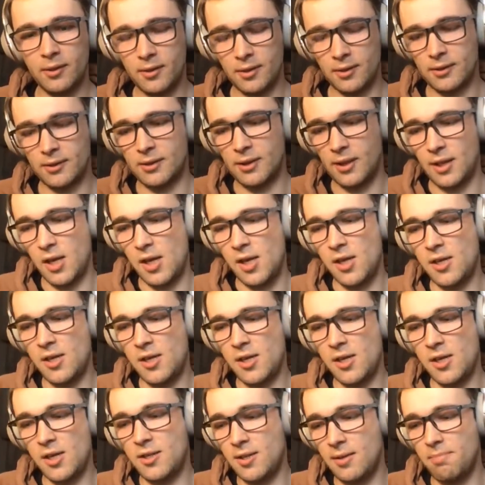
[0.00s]
This
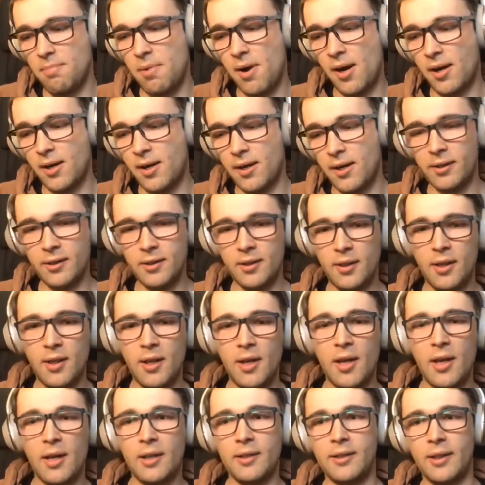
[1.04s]
easy bucket.
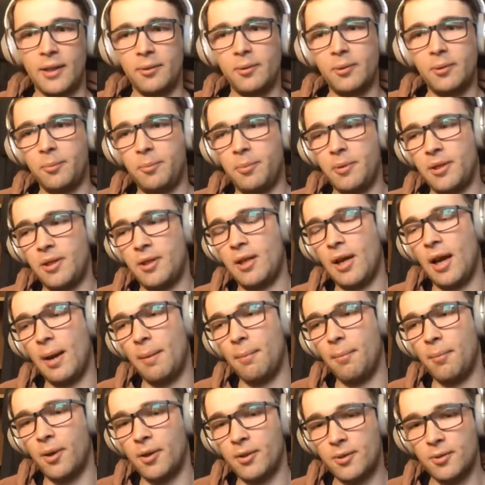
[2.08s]
There will be a
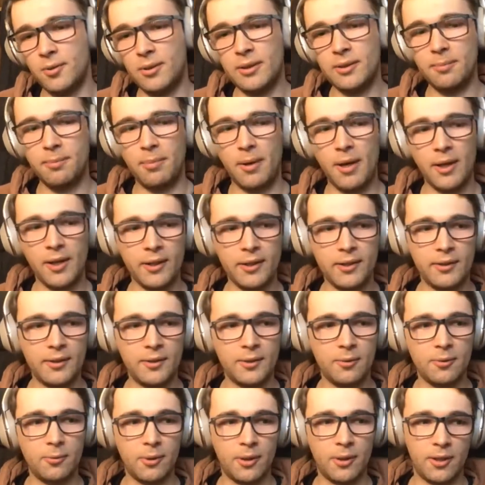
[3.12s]
moderate bucket
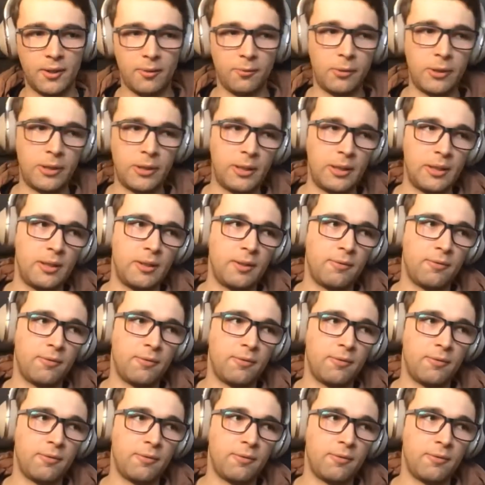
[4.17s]
where we,